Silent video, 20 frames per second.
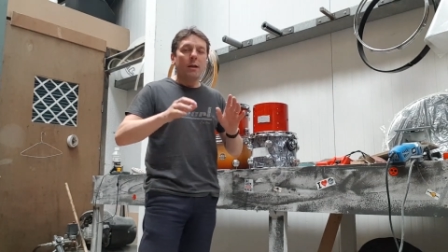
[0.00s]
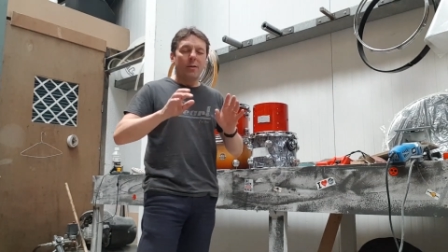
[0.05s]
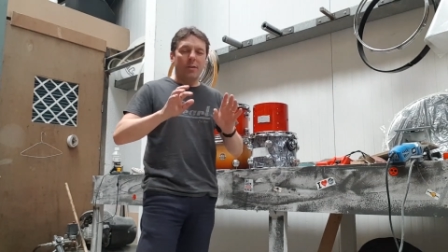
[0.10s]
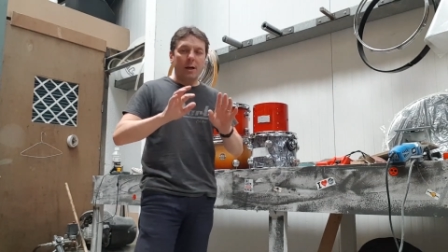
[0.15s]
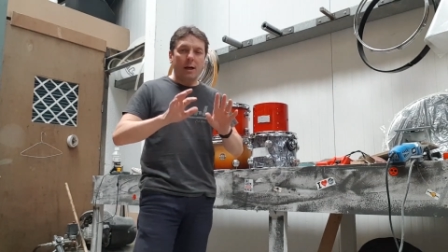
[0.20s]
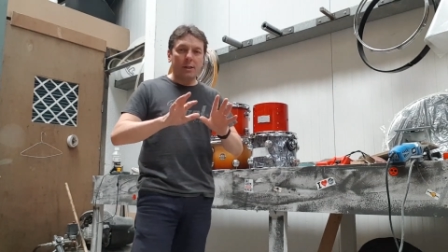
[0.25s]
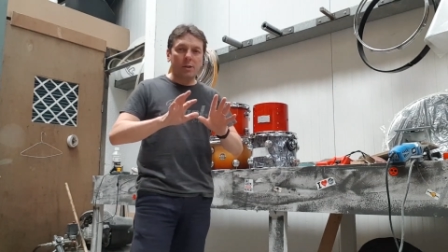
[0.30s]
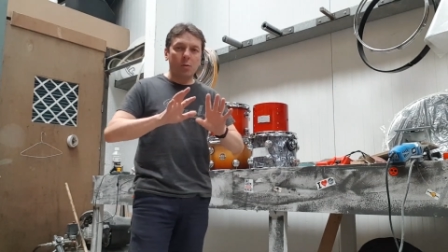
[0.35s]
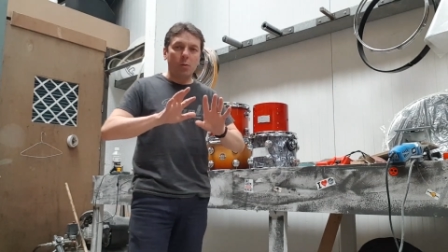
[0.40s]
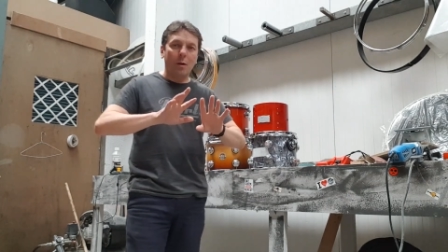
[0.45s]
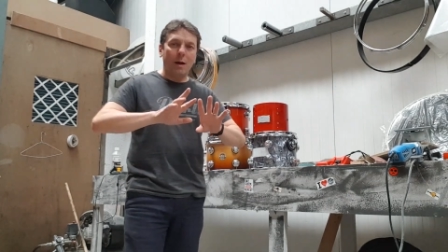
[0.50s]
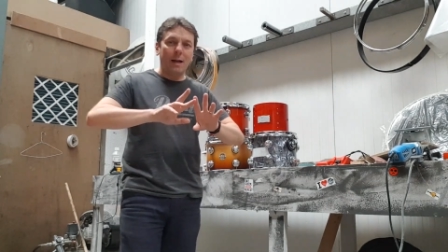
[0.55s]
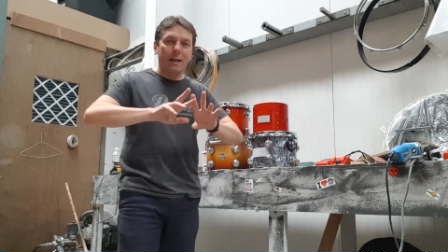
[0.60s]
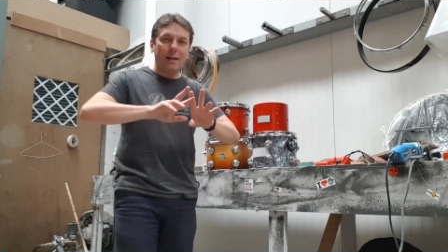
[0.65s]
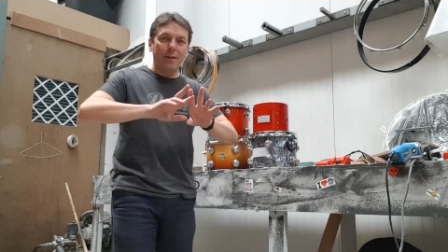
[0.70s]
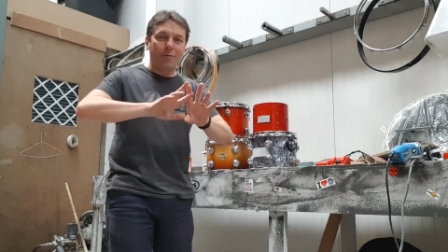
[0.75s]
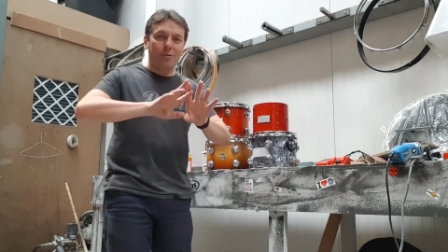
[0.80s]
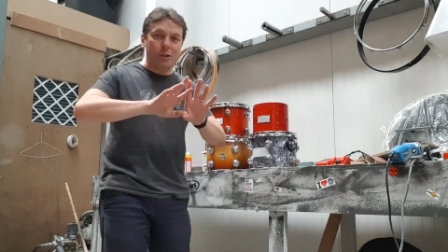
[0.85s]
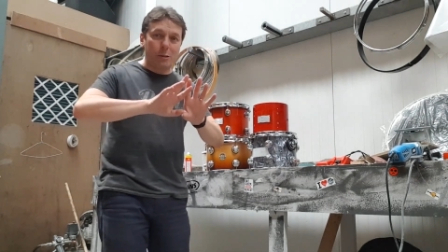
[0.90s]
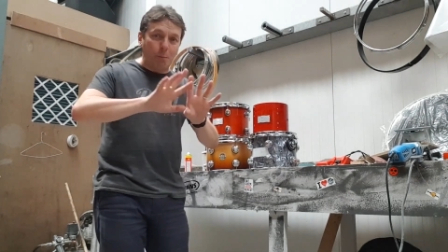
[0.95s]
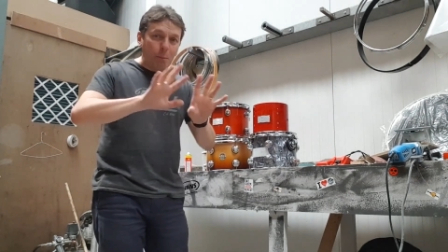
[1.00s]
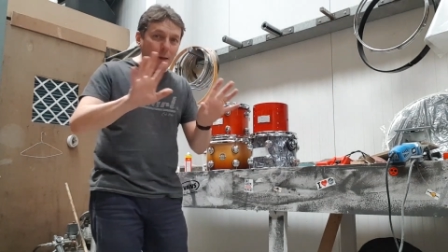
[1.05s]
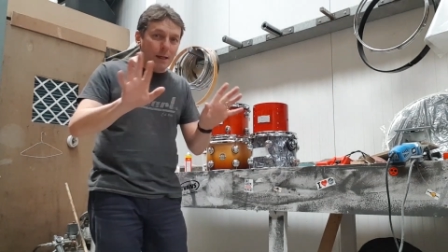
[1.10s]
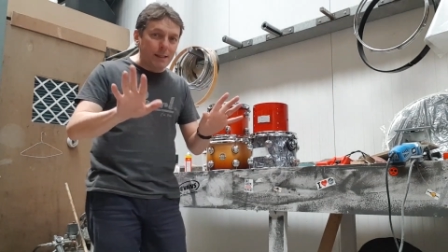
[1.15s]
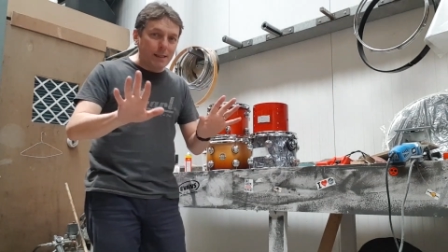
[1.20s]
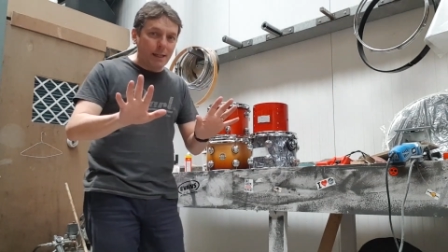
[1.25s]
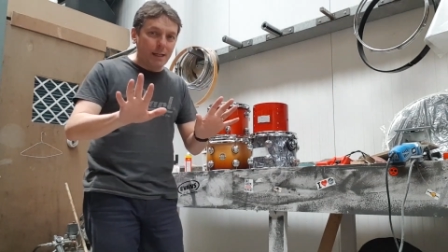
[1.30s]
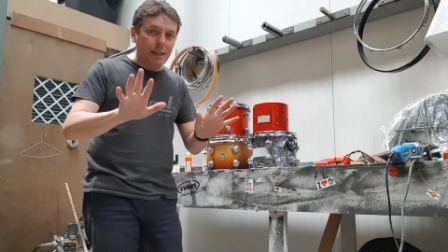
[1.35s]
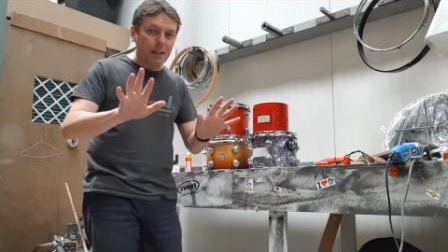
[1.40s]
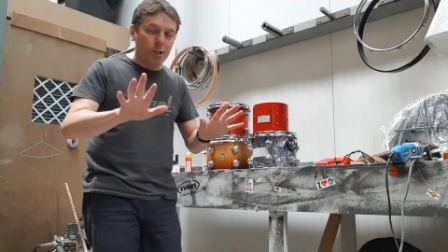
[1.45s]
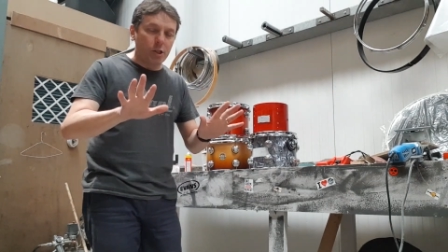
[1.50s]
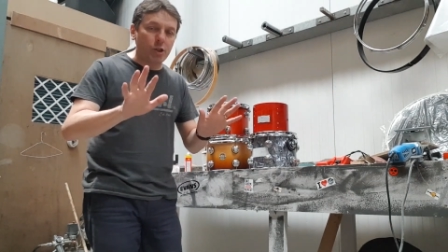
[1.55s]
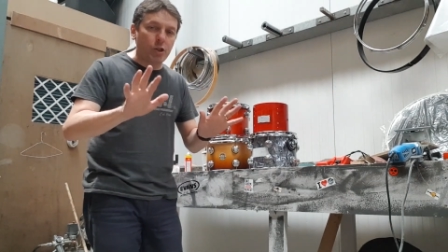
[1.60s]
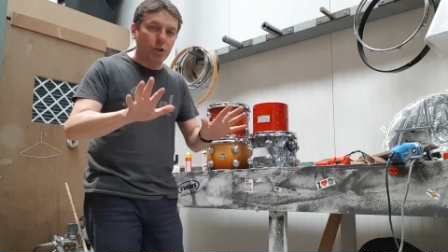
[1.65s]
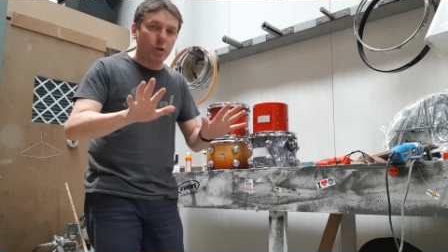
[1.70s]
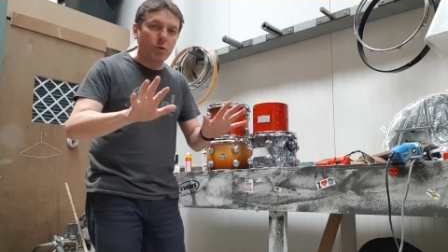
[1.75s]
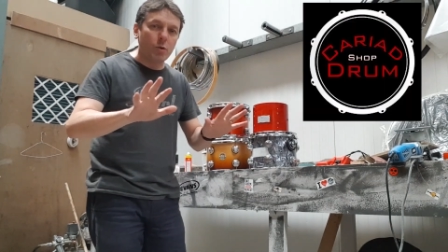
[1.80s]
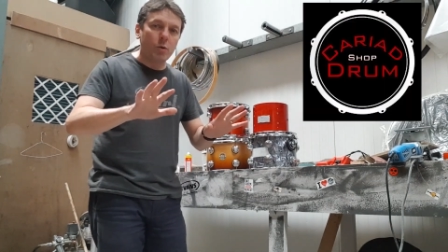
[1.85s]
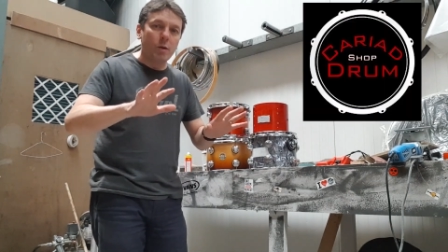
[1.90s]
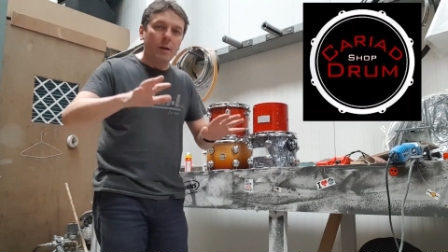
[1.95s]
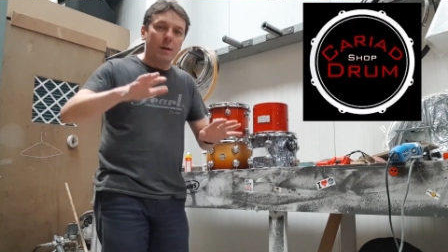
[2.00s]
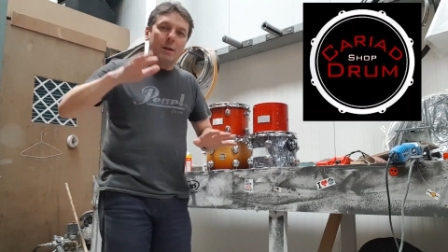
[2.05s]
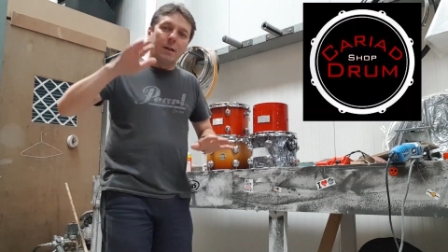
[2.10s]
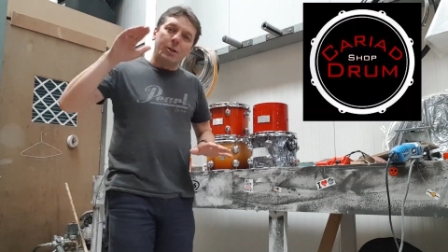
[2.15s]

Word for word: That's why I've split it into two.